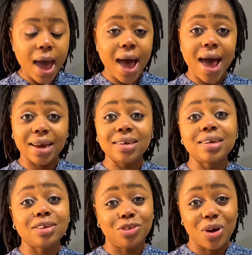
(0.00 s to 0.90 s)
and
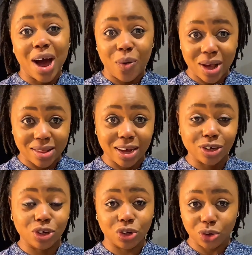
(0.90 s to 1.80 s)
your hours are
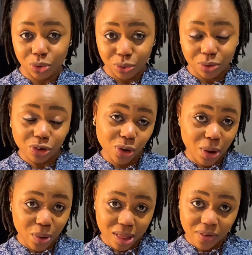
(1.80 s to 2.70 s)
sure. Your
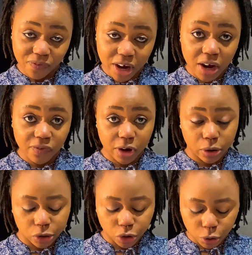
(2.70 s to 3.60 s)
hours are very,
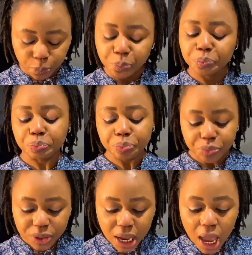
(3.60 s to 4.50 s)
very sure.
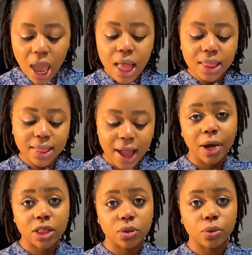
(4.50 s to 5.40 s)
Now
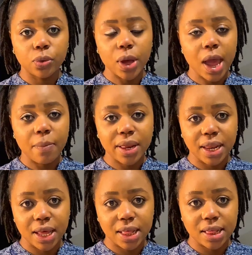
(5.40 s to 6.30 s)
back to
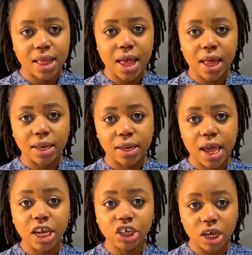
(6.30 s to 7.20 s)
M&S and
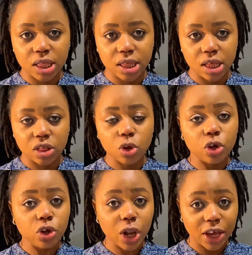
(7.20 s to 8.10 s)
agencies. So
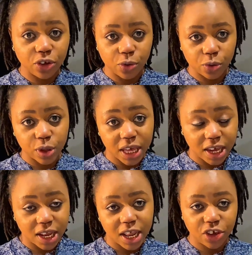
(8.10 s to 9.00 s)
you
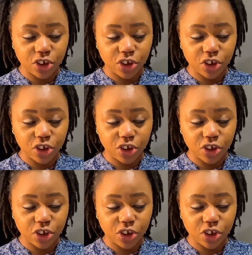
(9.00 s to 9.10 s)
again,